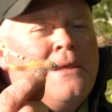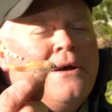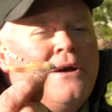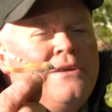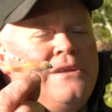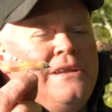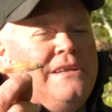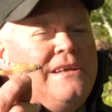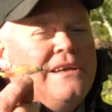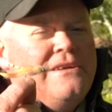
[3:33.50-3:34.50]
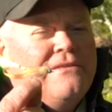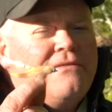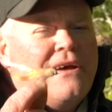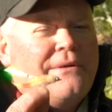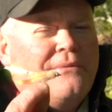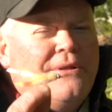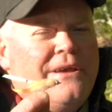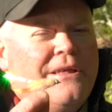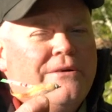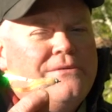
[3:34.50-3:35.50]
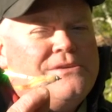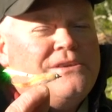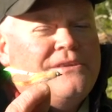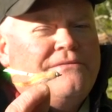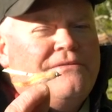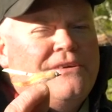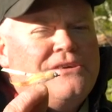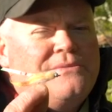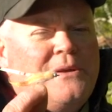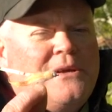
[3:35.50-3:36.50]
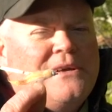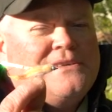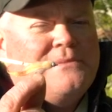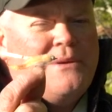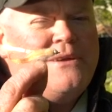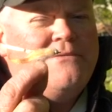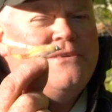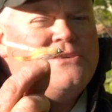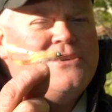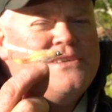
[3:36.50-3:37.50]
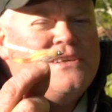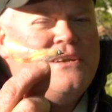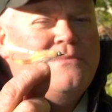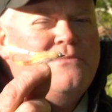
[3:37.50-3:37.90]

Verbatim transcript: uh, you need to get your fly really close to the fish because a big fish isn't going to